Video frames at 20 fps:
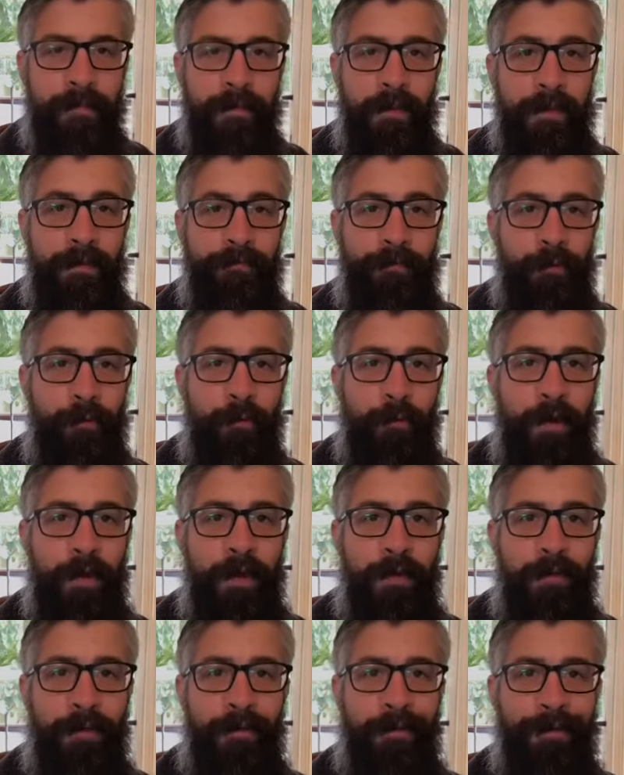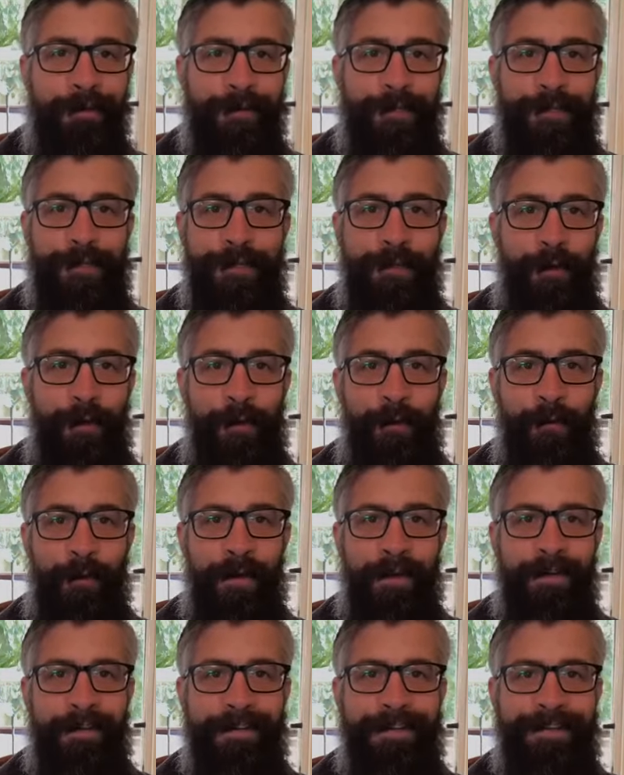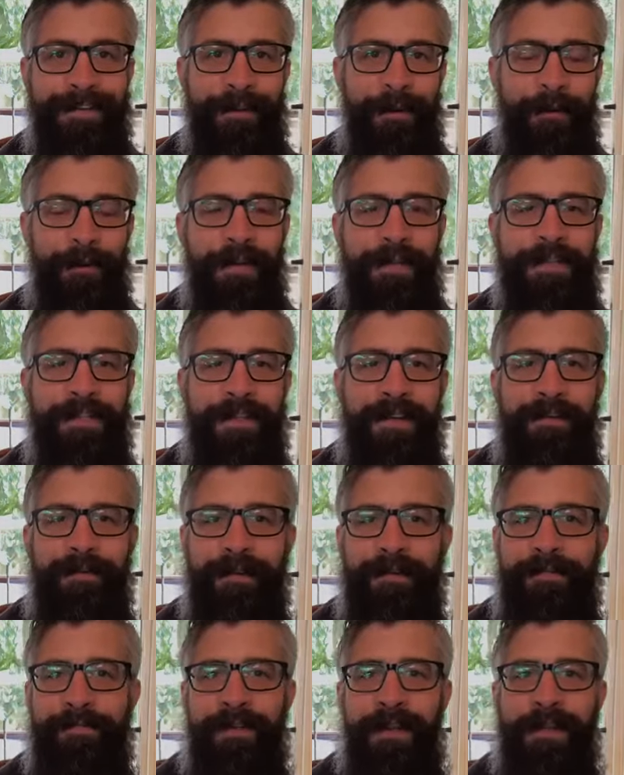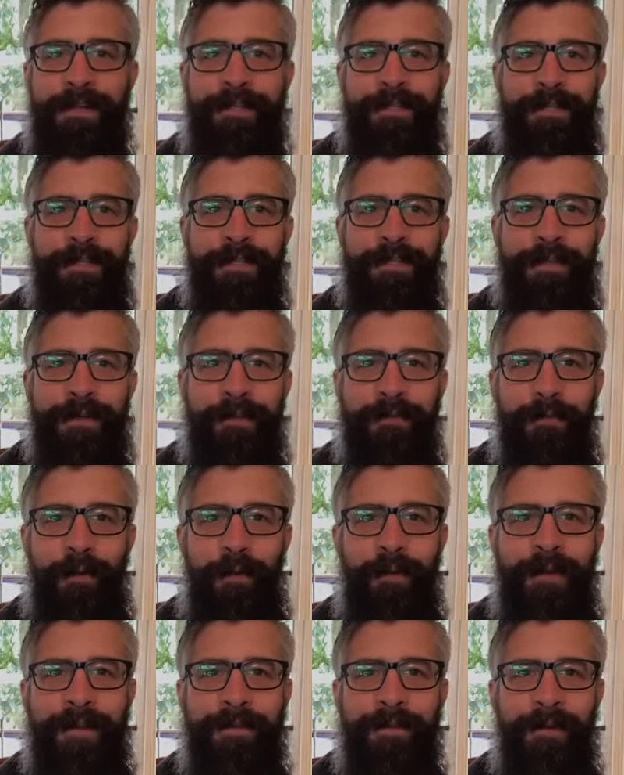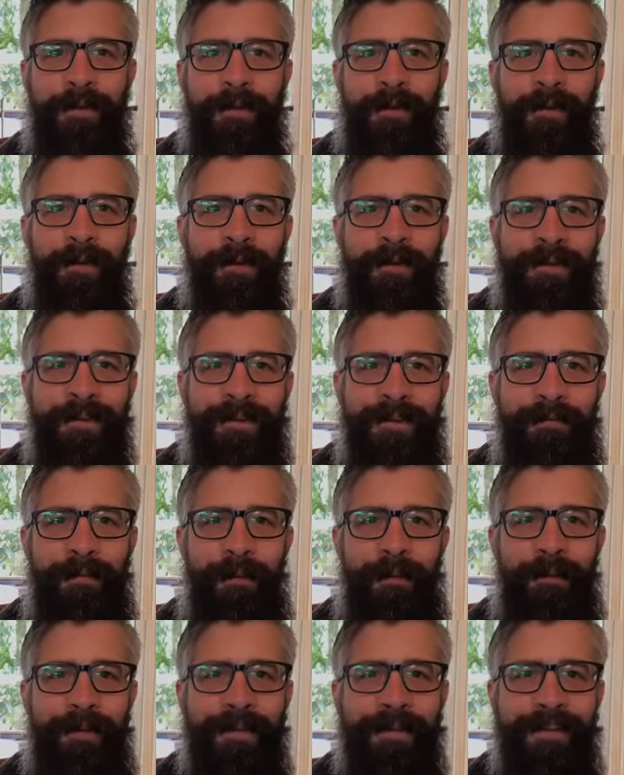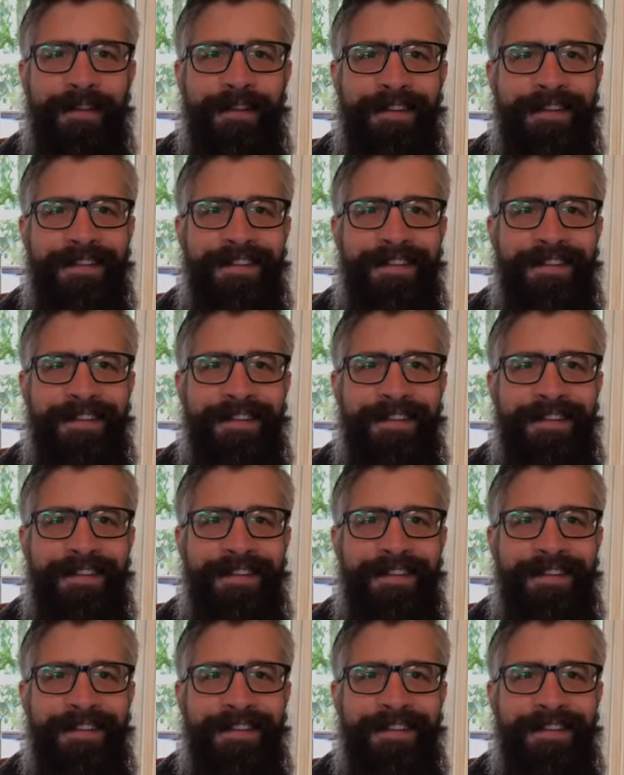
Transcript: And if you are so uh, encouraged, I would invite you, good morning, Lowell. Good morning.